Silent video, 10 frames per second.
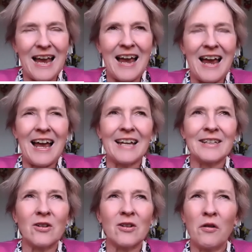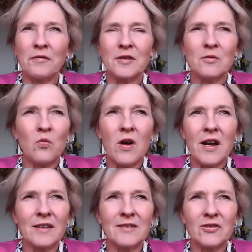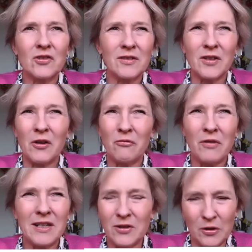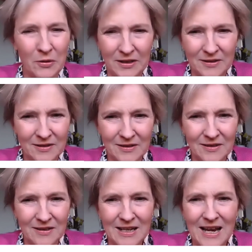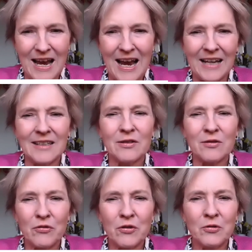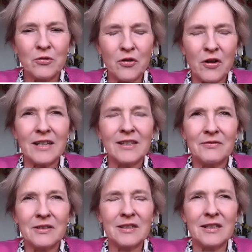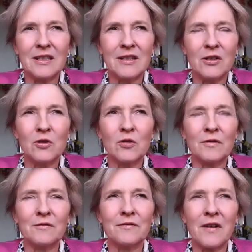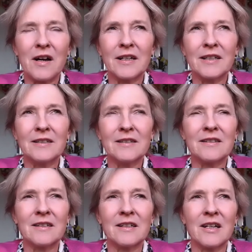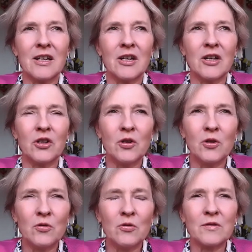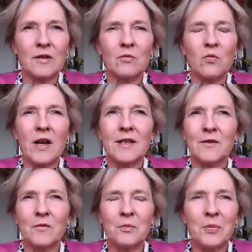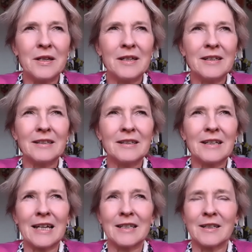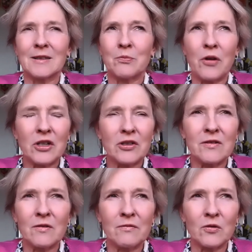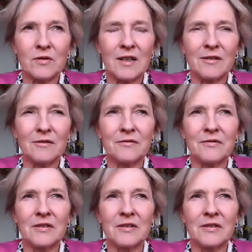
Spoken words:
And often words just don't really do it. And it's through creativity that you can find hues and ways of being and expressions of yourself